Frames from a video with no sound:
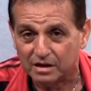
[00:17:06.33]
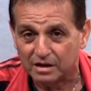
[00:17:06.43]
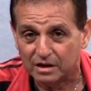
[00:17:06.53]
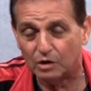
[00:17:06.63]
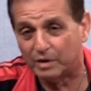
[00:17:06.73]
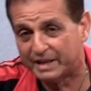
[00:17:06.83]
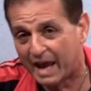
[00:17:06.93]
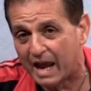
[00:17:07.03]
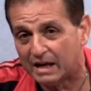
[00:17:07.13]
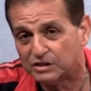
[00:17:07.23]
You know, when
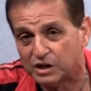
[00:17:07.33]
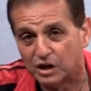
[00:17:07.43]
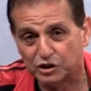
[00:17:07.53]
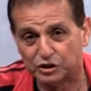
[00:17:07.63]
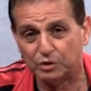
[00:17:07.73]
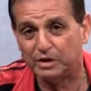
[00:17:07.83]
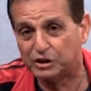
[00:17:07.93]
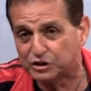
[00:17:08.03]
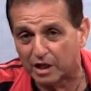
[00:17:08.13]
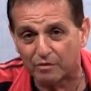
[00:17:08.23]
gangs shoot
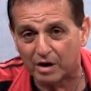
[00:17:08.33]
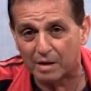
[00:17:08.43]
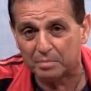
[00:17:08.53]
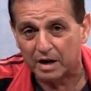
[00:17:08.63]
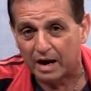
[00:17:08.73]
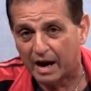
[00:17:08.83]
each other up